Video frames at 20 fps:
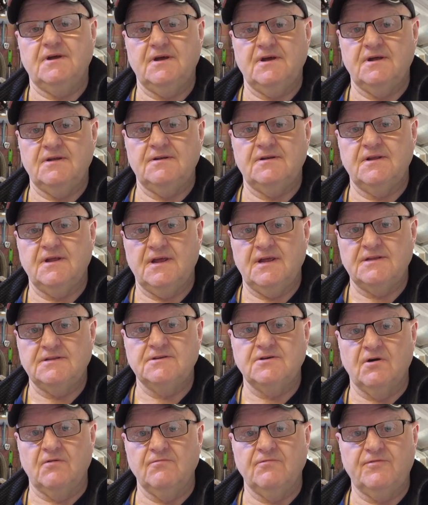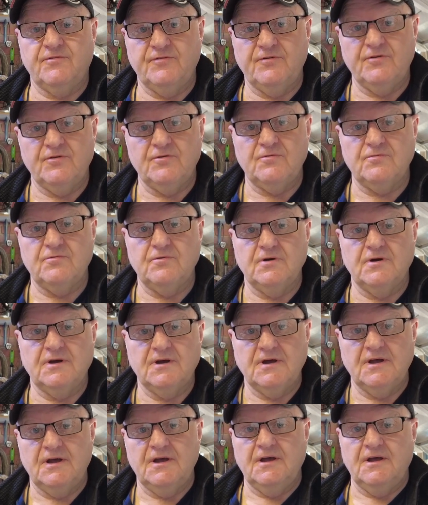and he'd gone through
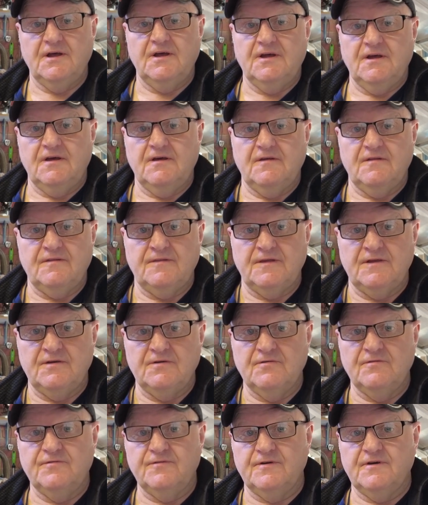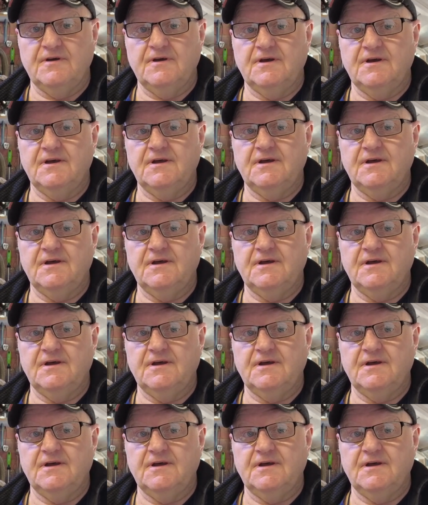the other